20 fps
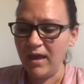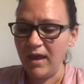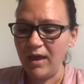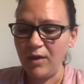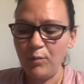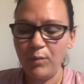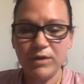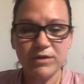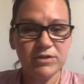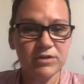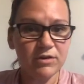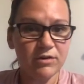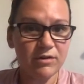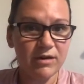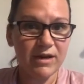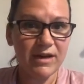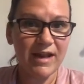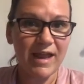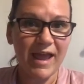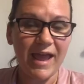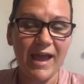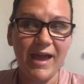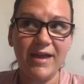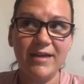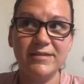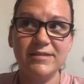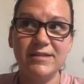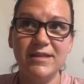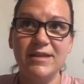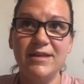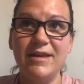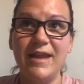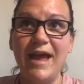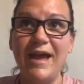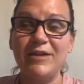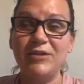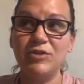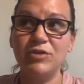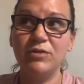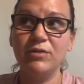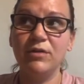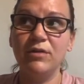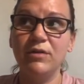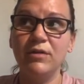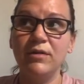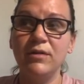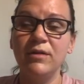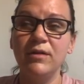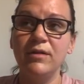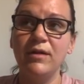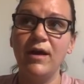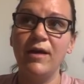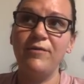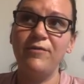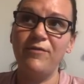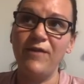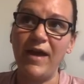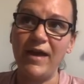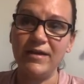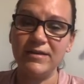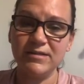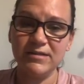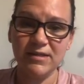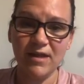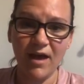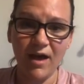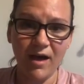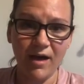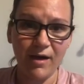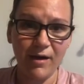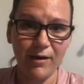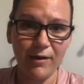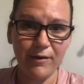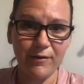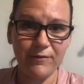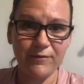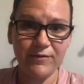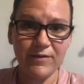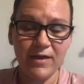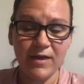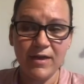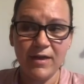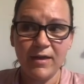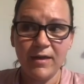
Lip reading: And wintergreen has the natural effects of